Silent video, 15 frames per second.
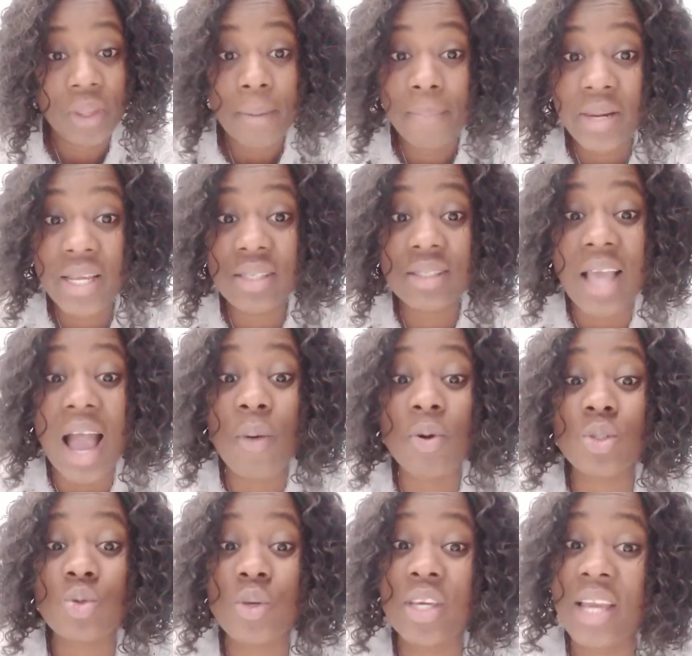Please, I
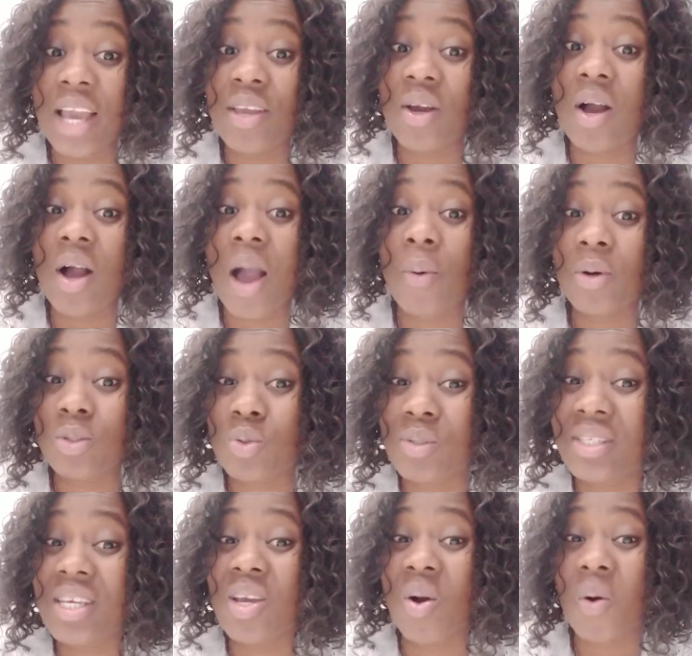want to
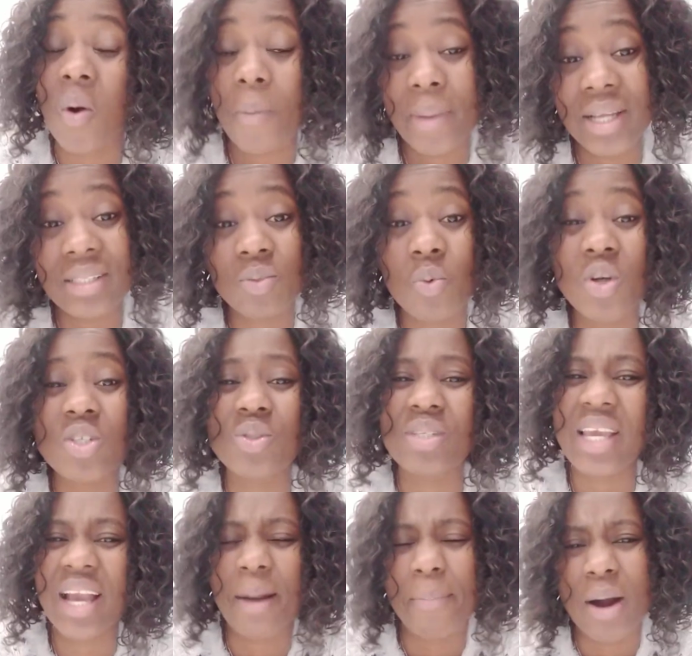see your comments. What do you
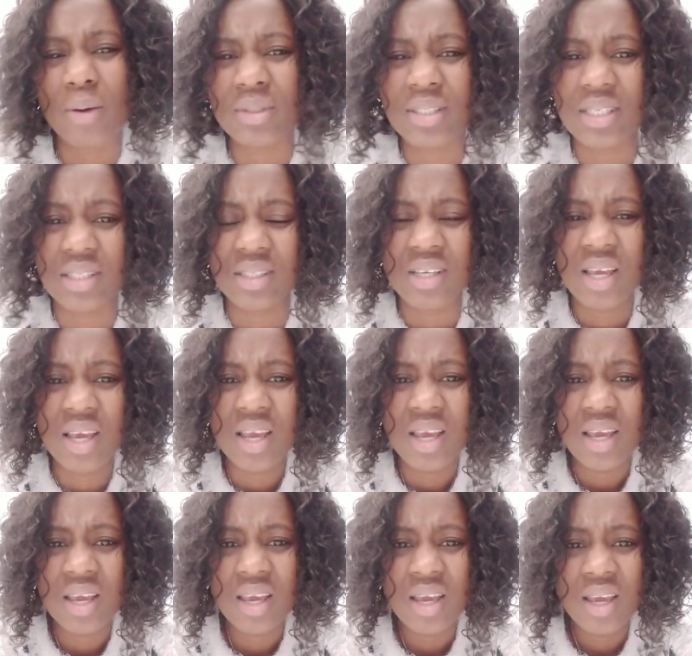think about this?
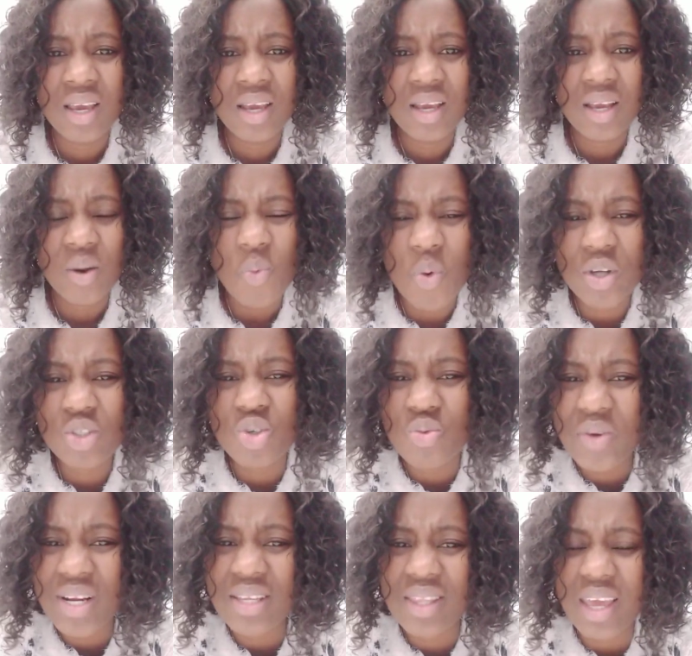What you
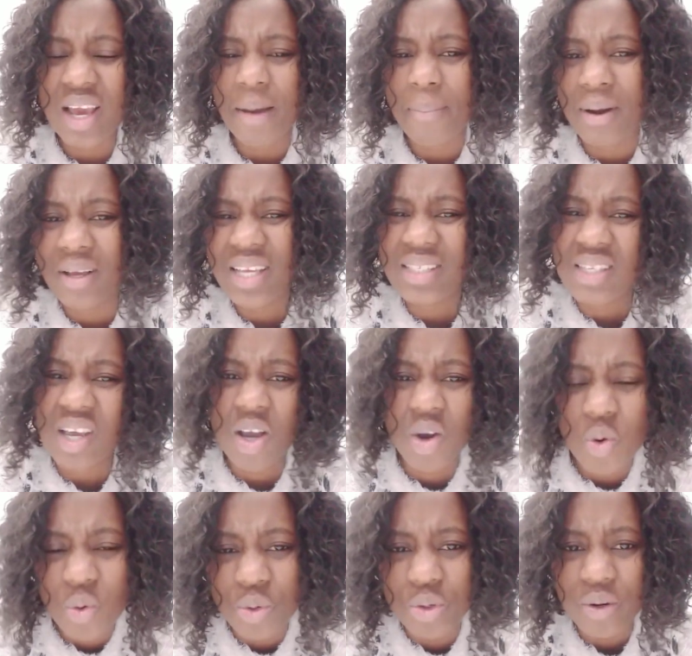really think about? Is it
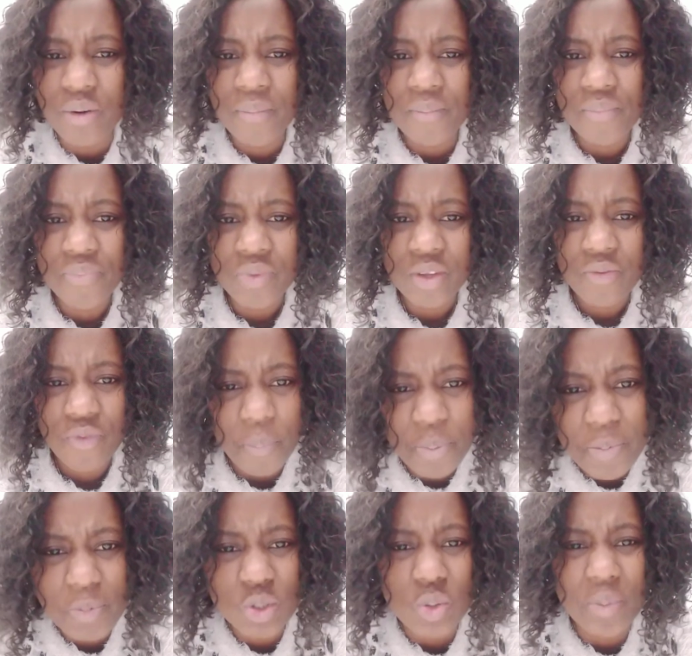good for
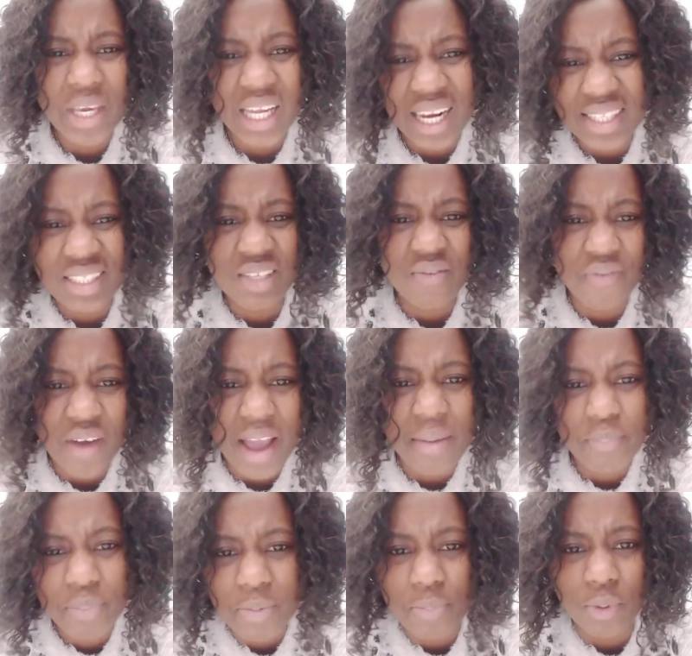people to be
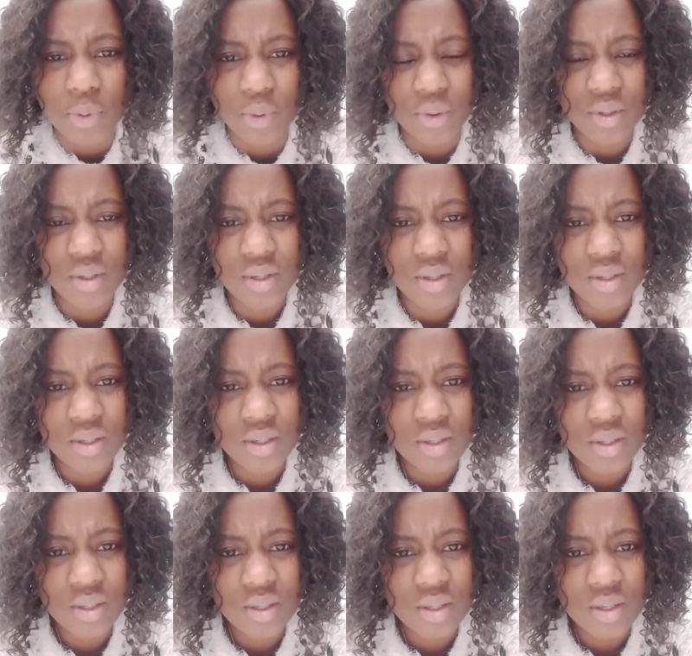classifying people?
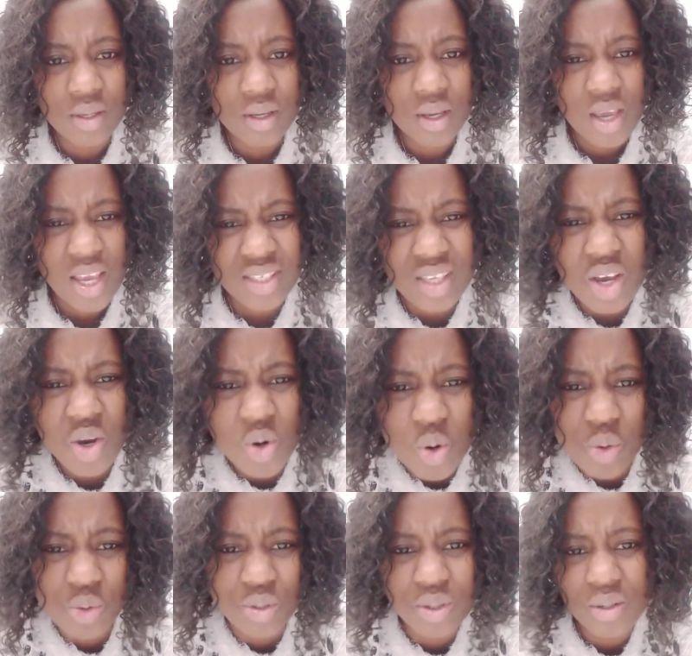Is it
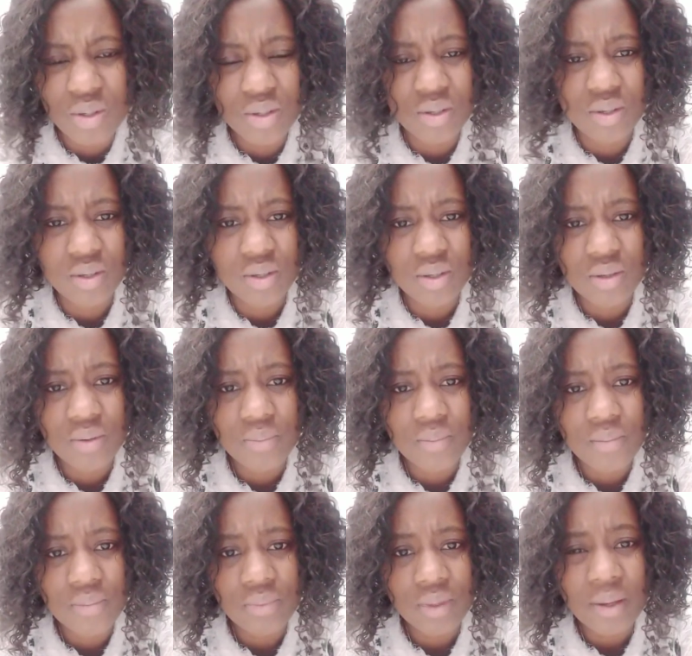good?
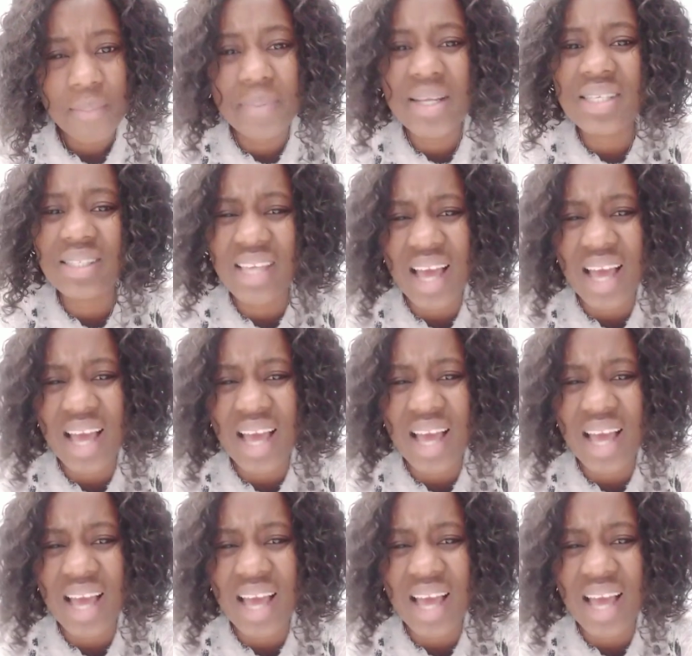Please